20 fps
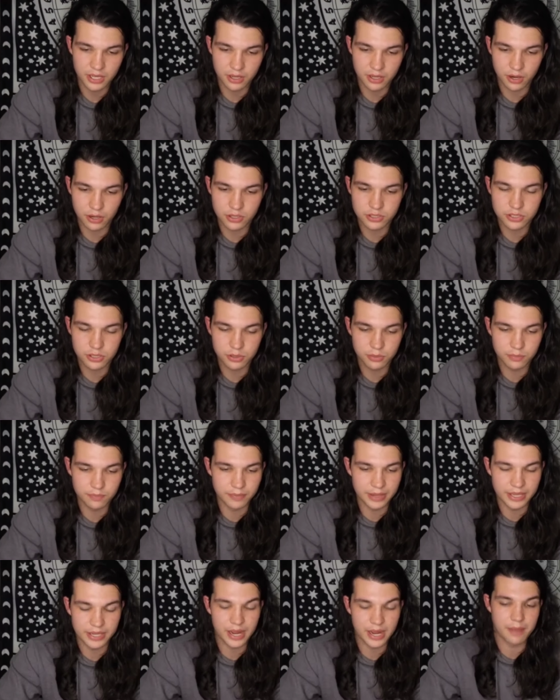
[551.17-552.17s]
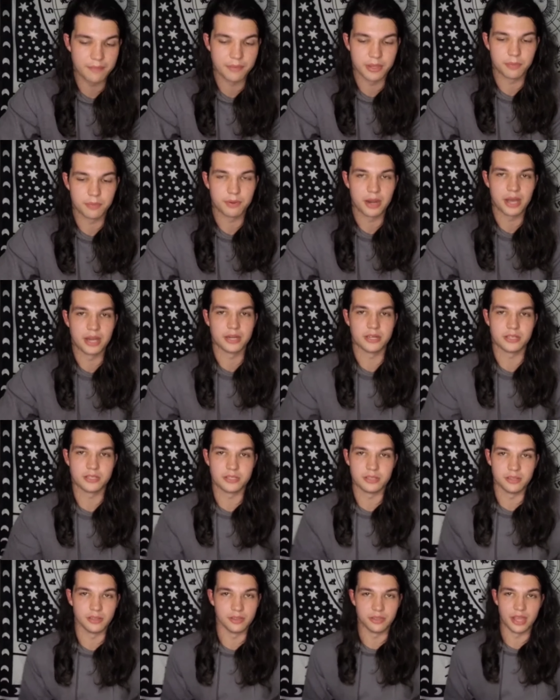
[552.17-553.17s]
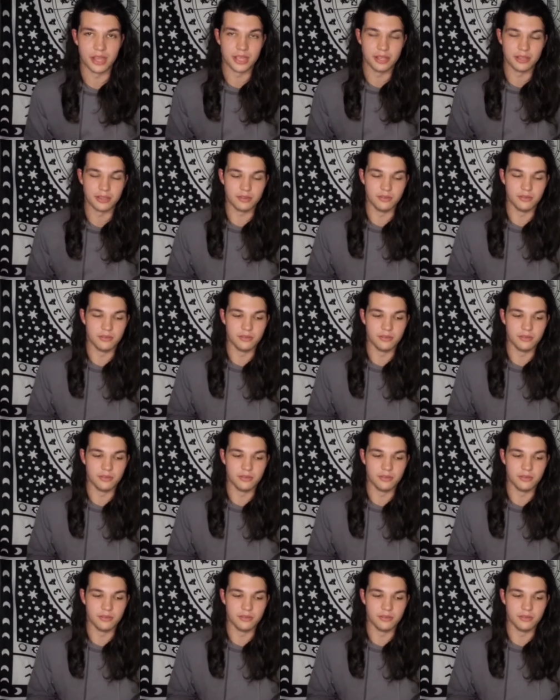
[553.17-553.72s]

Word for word: It also may not be a product they